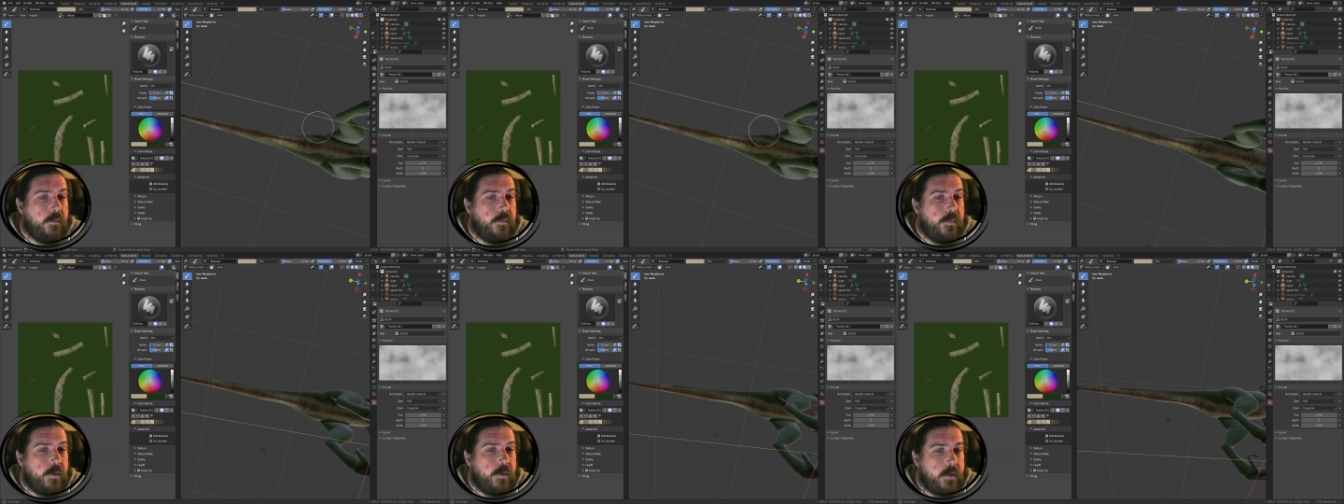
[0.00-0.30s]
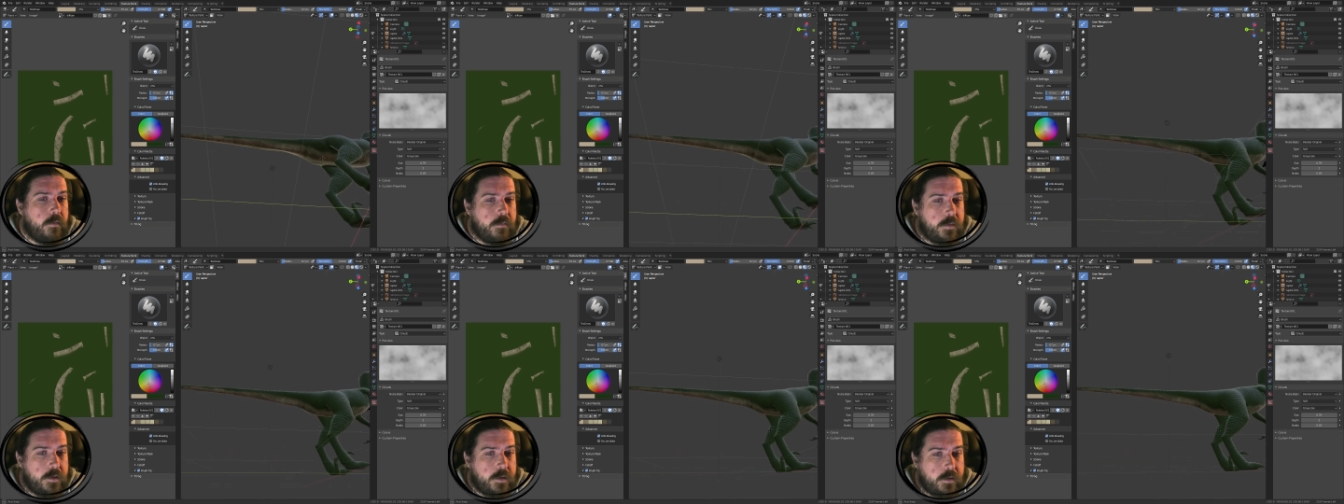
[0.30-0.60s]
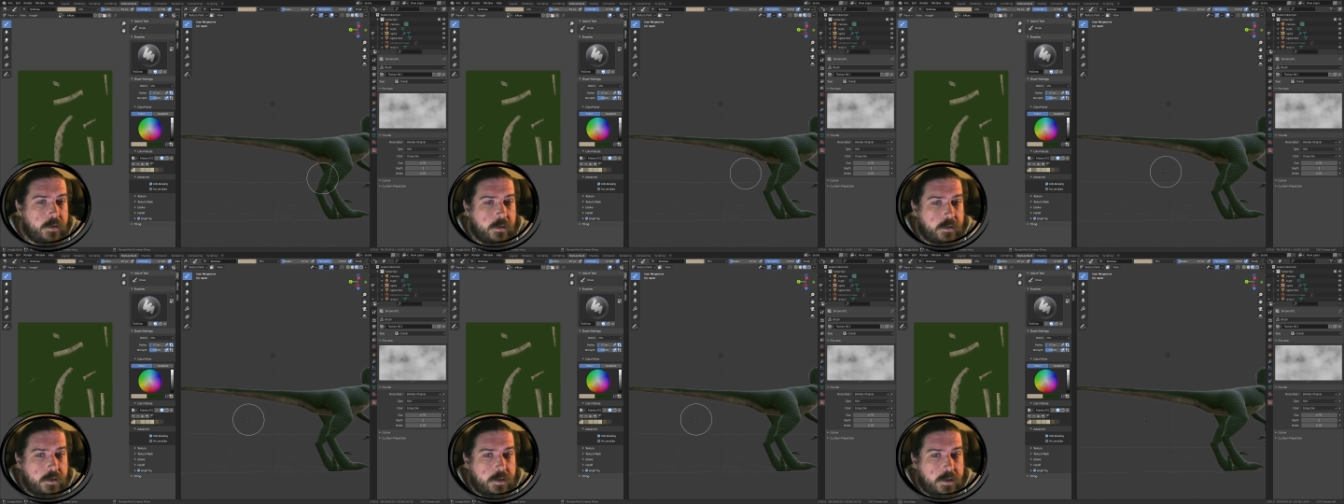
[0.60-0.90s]
bottom
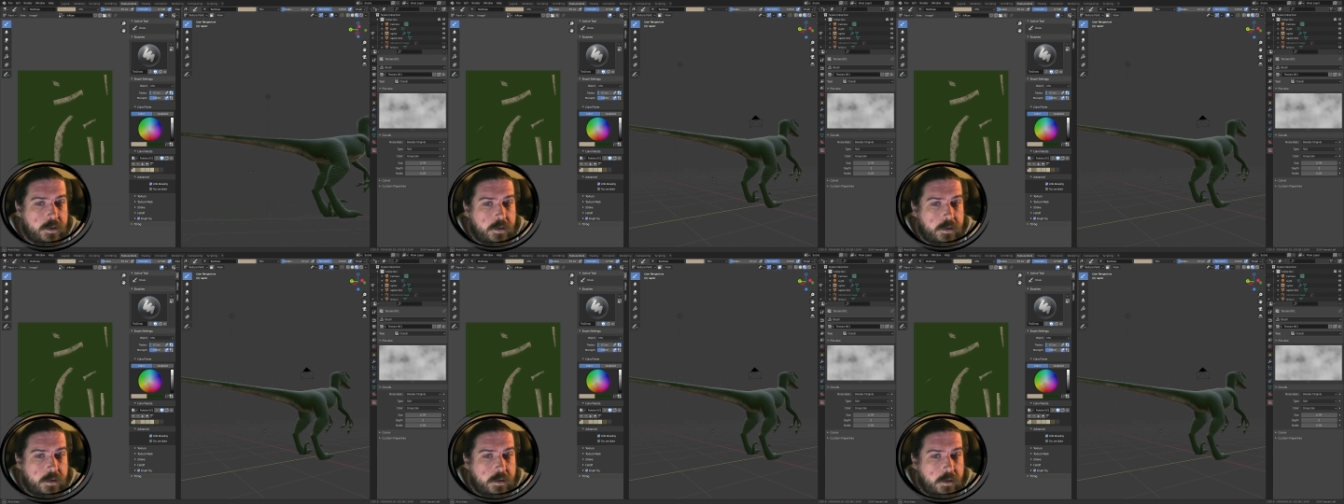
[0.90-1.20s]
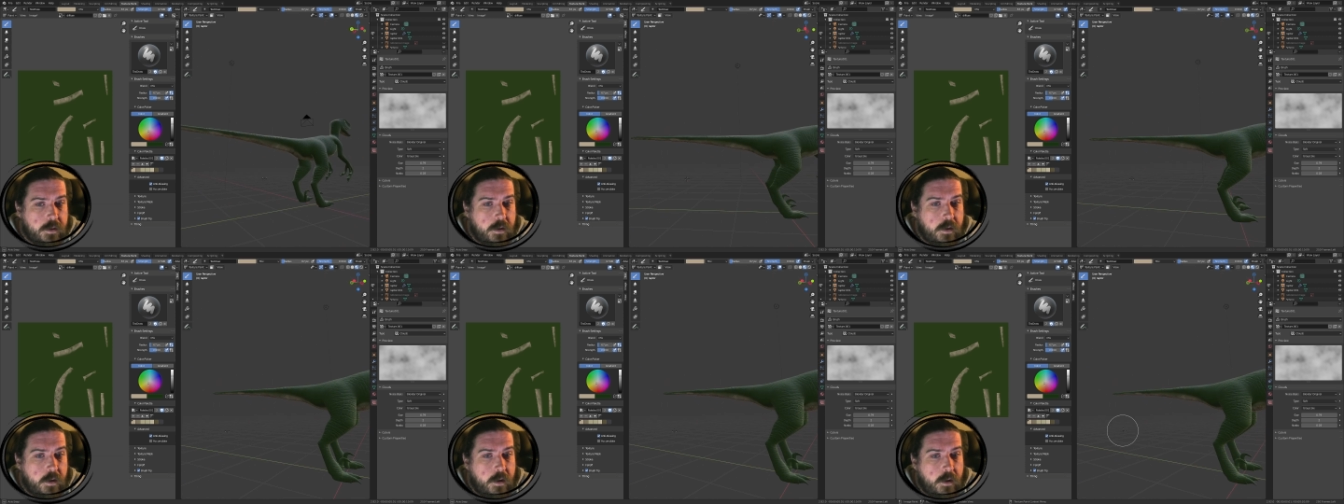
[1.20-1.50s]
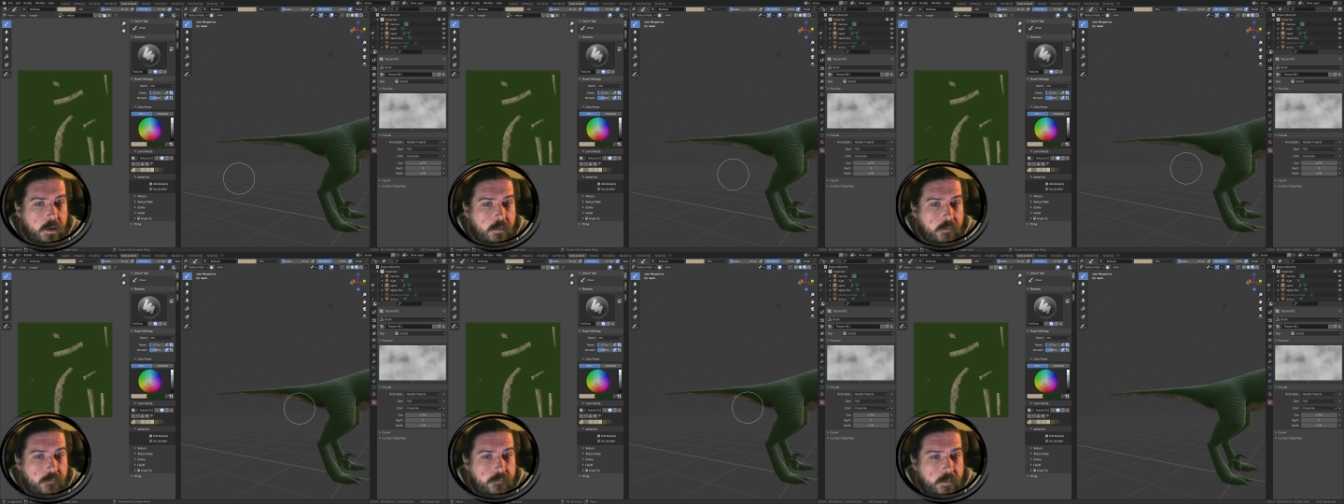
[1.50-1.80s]
to just
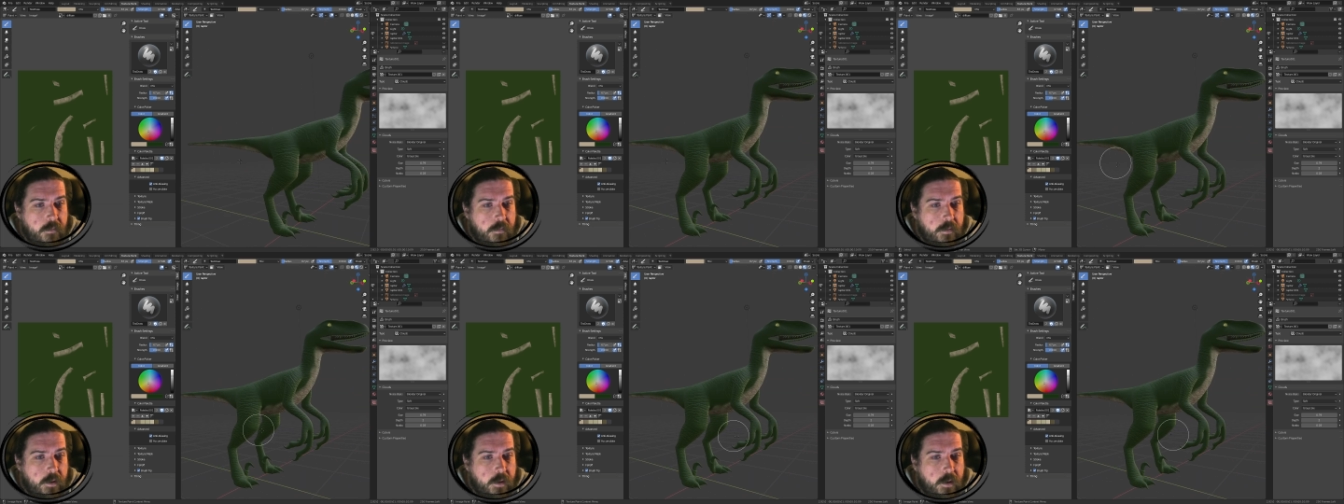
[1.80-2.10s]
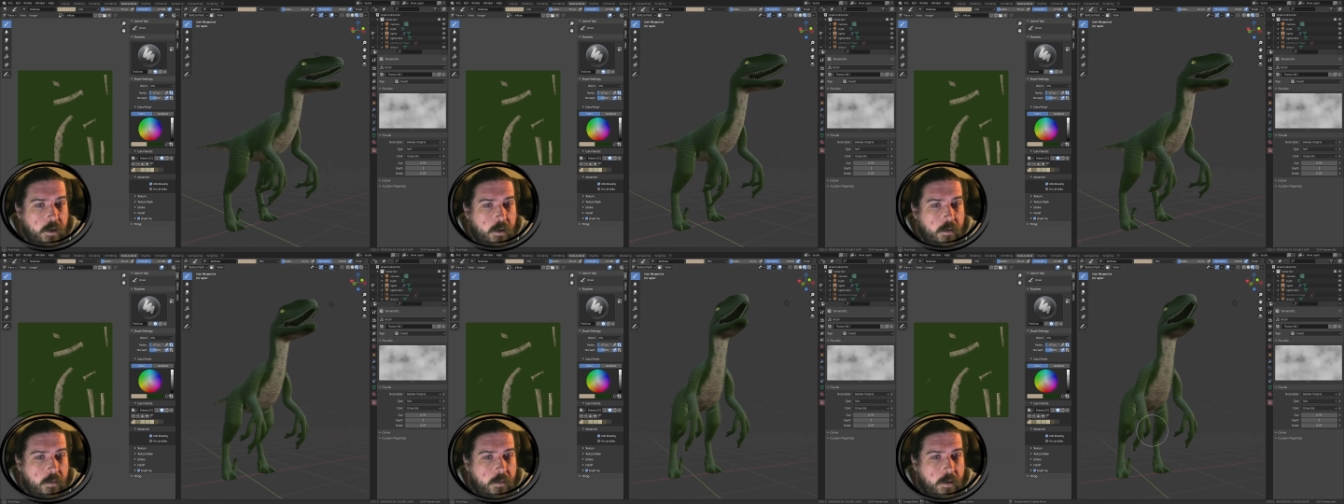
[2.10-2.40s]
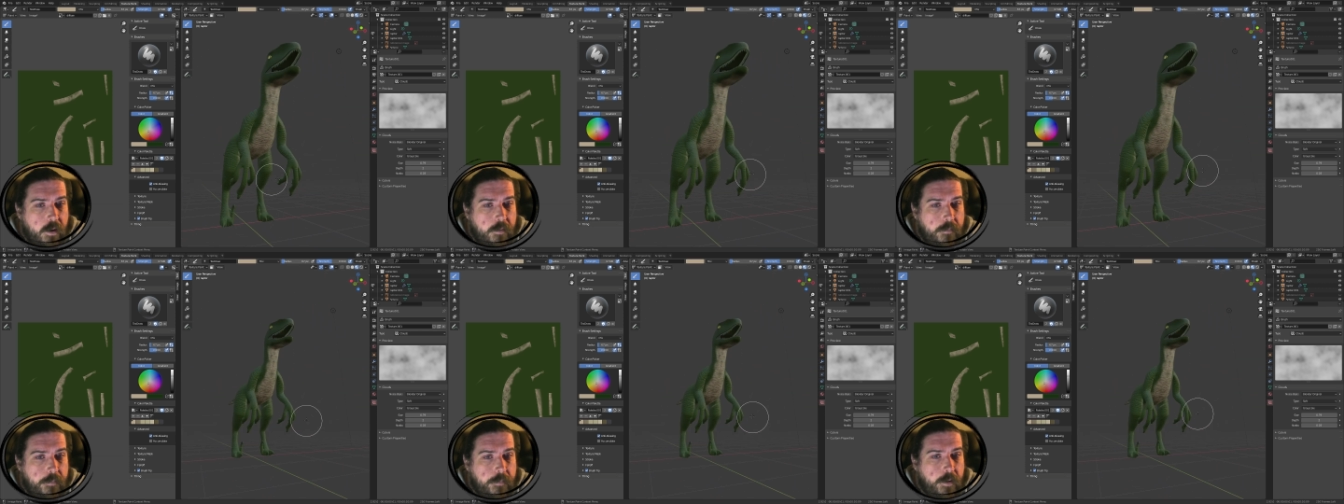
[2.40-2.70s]
fill that colour out.